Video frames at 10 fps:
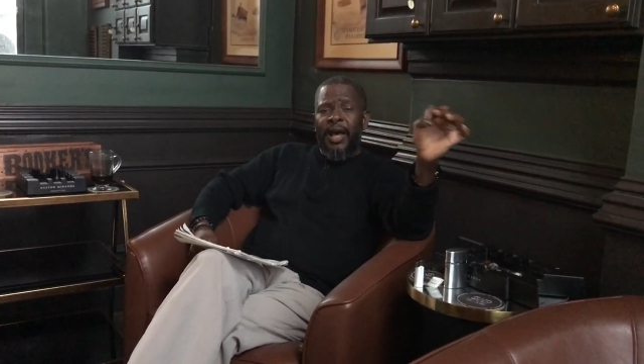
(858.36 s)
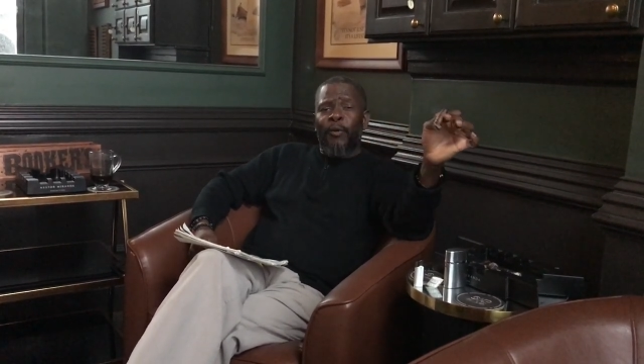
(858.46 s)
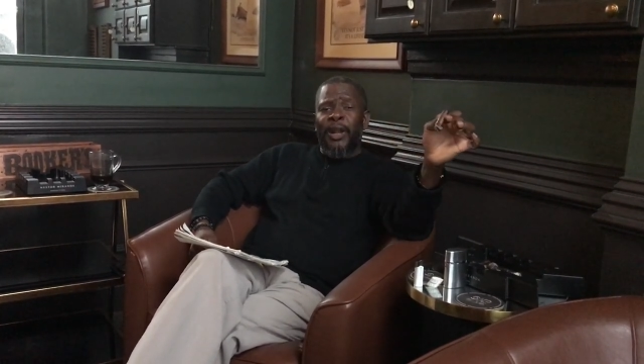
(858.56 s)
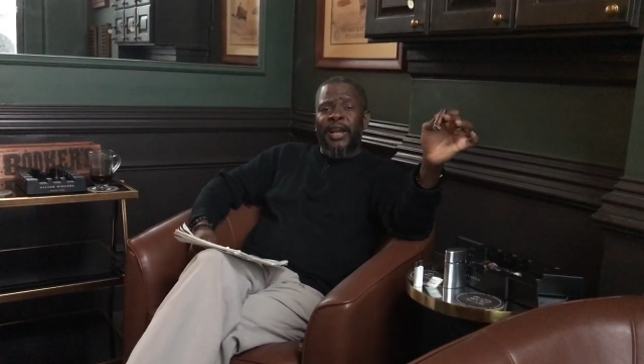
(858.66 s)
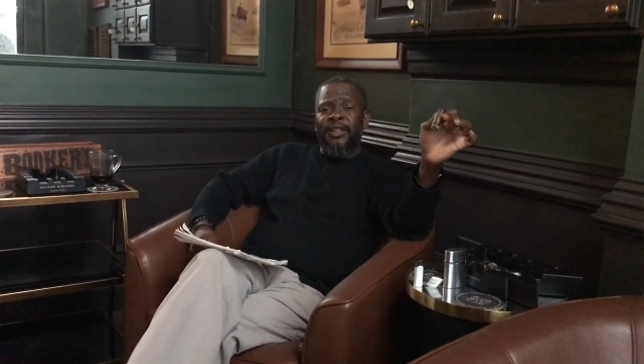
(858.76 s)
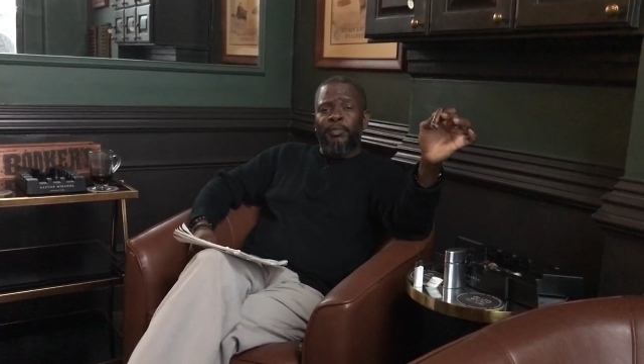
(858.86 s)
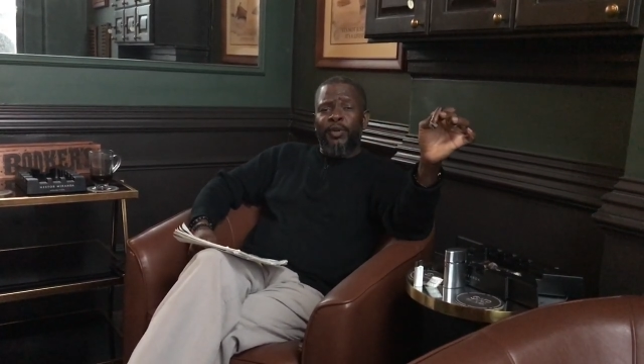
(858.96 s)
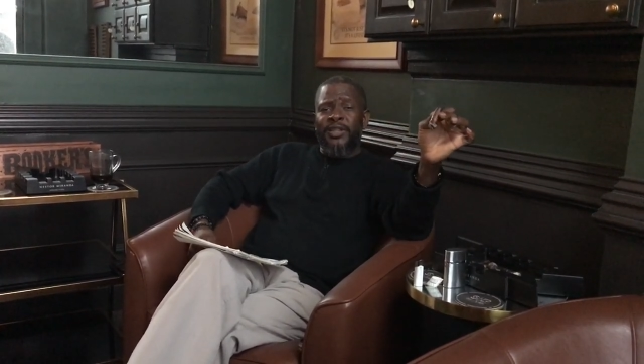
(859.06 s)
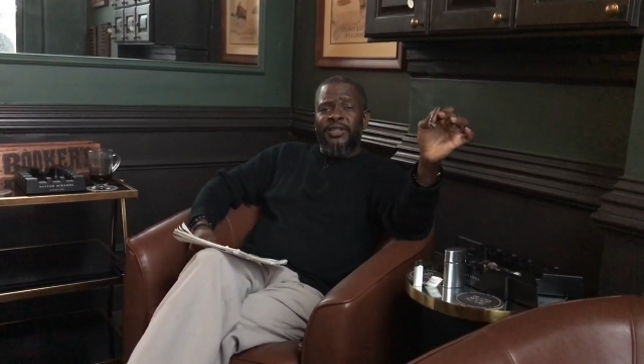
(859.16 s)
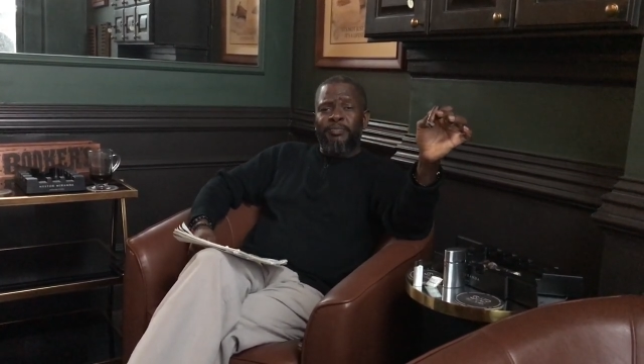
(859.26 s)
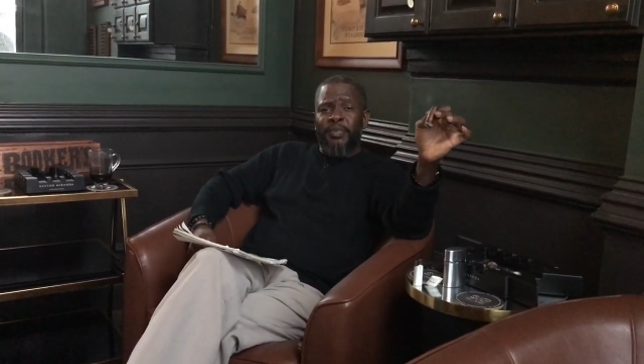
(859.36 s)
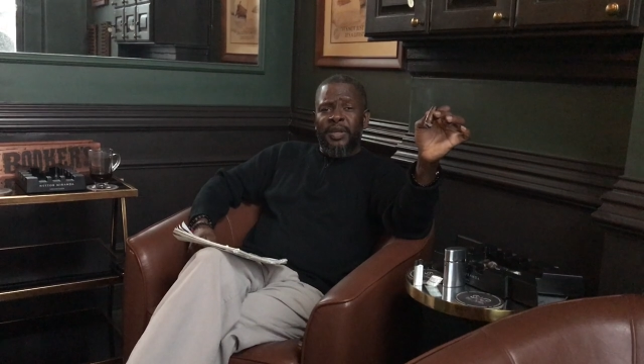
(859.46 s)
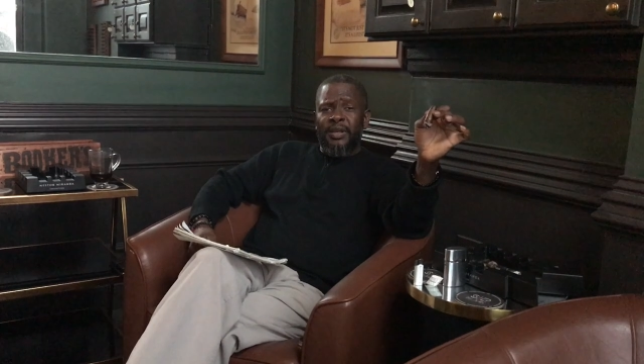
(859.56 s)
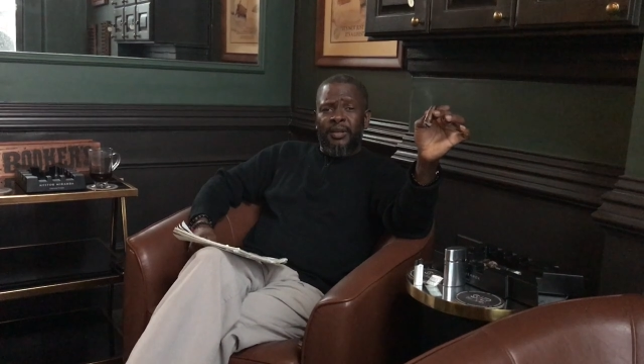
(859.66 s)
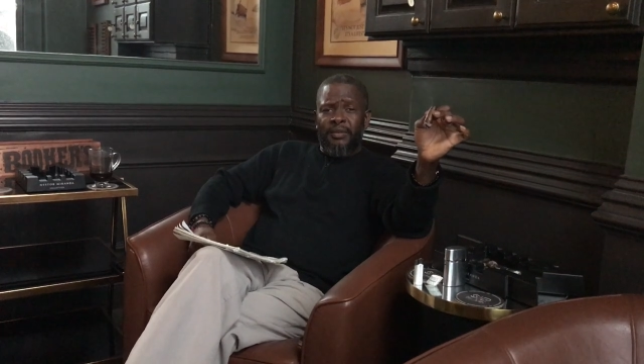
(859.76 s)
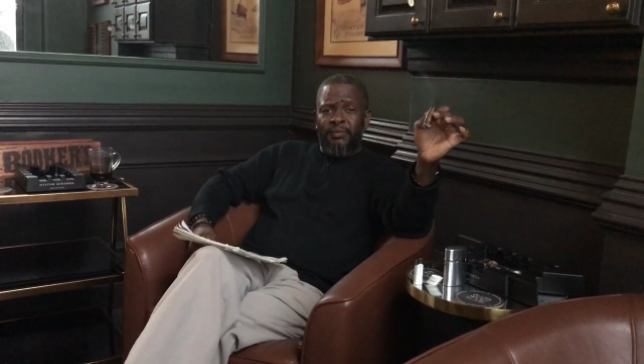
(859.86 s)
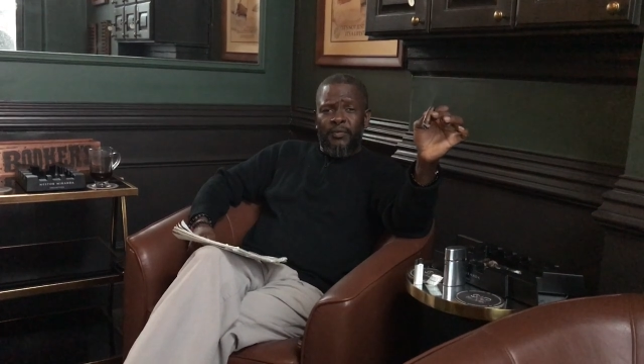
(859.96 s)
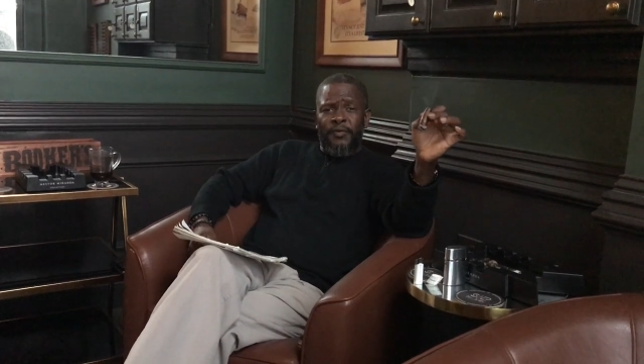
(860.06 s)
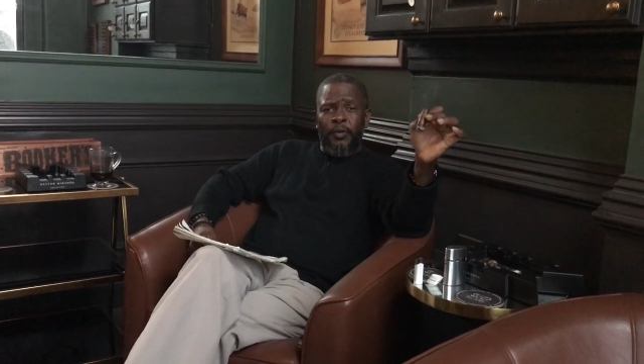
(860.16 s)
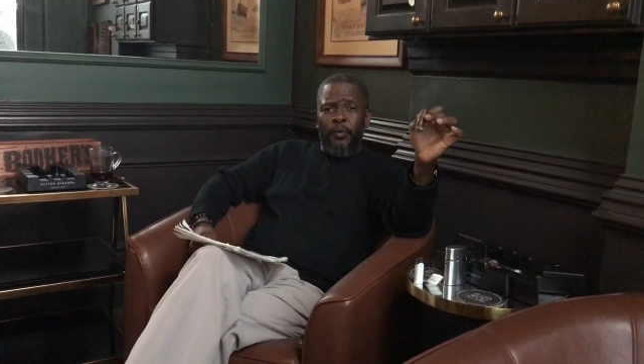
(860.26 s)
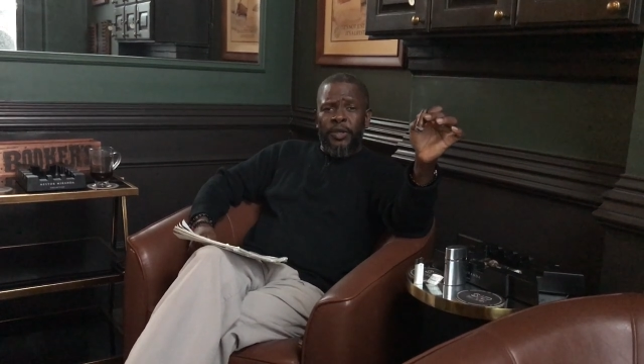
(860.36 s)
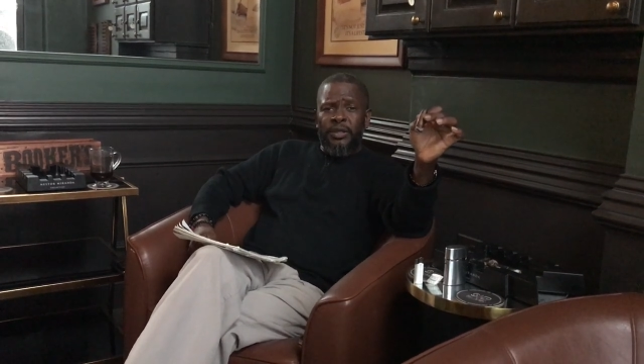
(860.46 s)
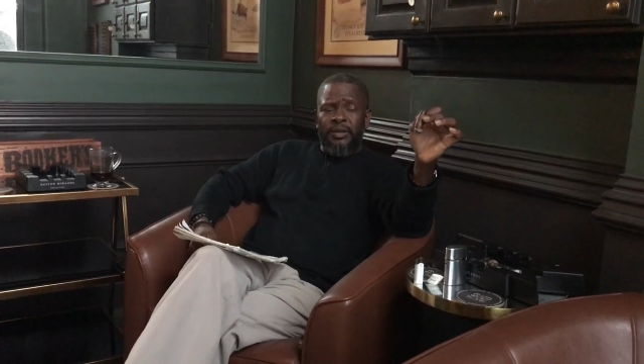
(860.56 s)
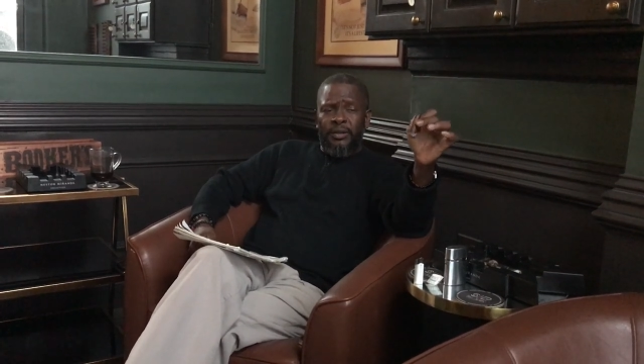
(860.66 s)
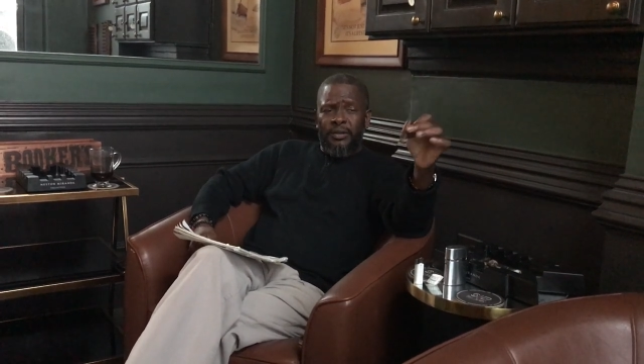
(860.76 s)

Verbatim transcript: I would like to press the pick the week.